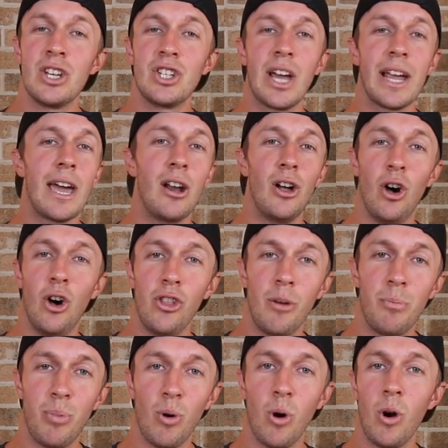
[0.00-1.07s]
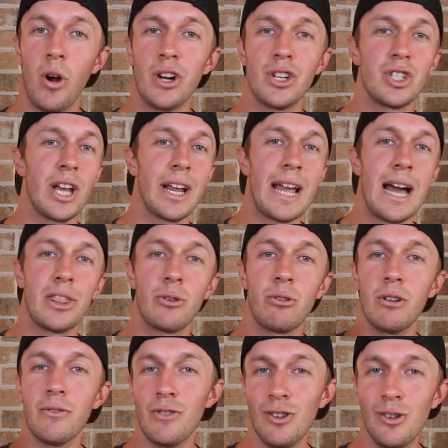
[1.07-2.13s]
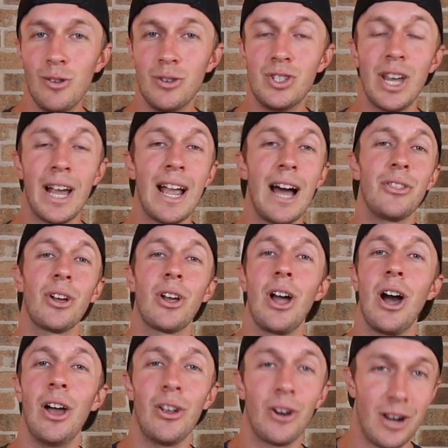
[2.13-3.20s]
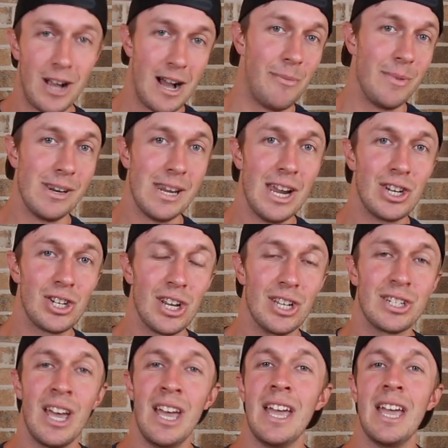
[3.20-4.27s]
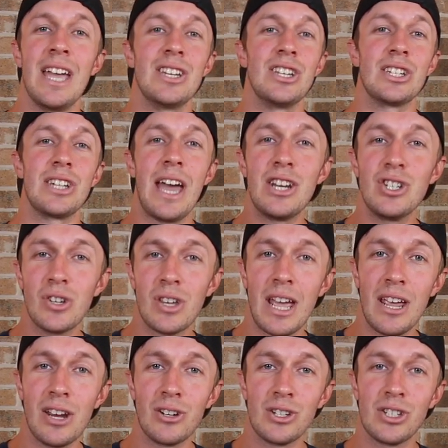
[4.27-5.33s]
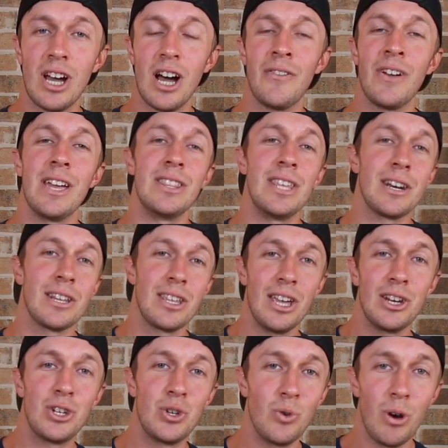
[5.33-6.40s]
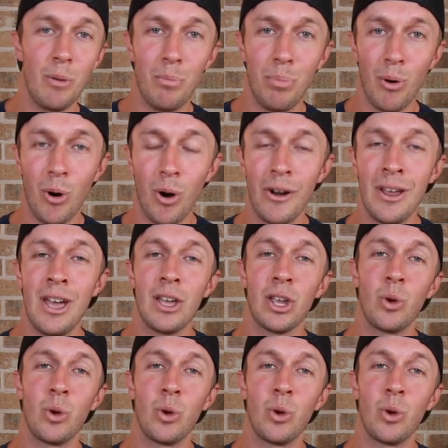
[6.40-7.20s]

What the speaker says: Check out all their boards, check out the reviews, check out the color combinations, and just educate yourself, and then get you a board.